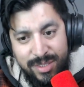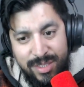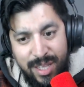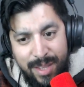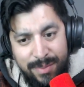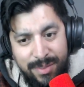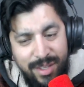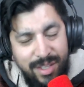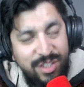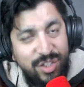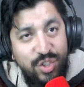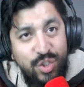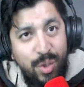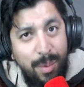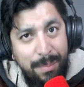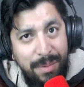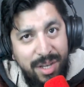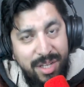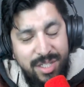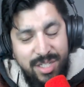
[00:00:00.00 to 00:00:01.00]
I've done so
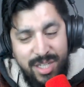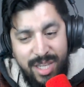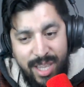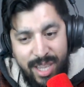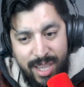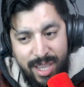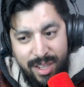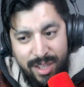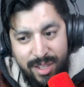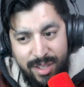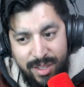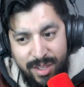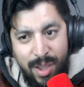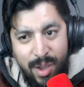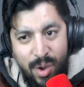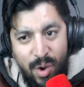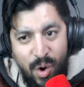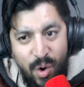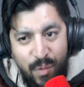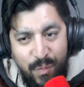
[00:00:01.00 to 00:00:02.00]
much, and
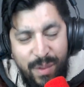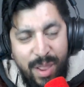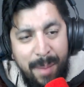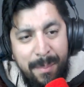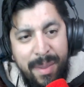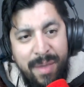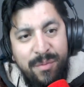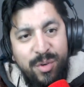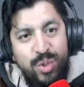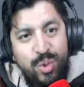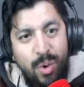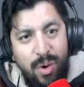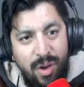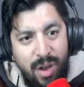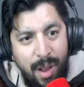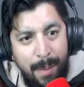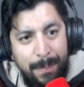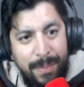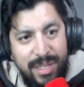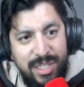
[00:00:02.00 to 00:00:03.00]
hopefully I'm able to
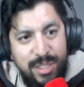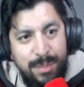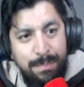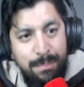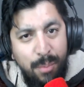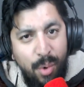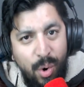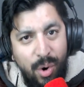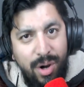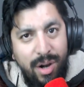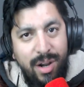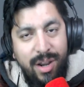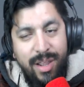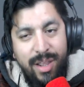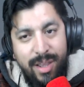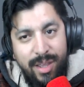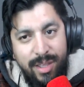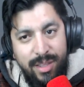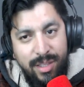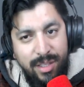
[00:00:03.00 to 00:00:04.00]
accomplish more
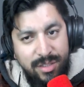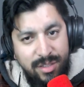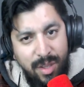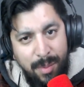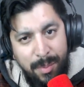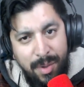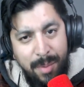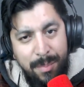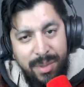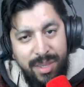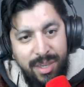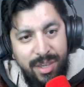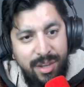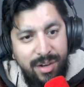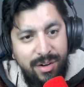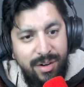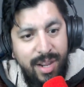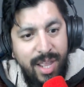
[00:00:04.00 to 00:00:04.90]
in this upcoming year.